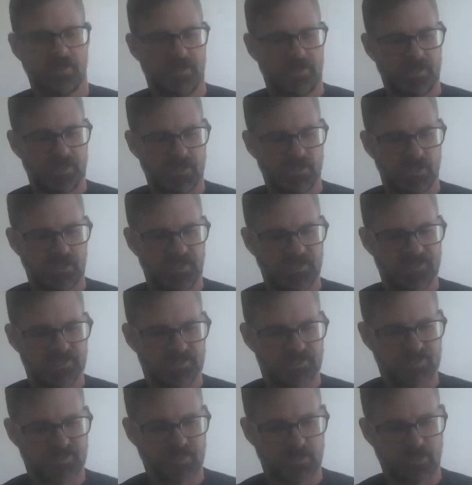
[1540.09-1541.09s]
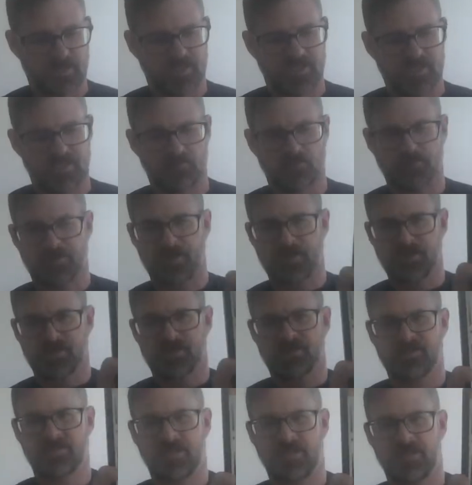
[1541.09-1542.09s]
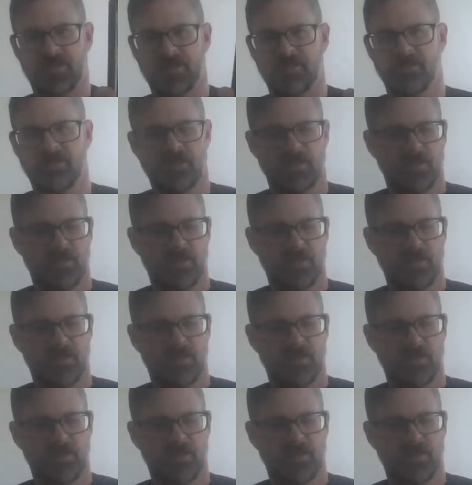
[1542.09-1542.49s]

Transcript: inner lines its center line in rotation setting.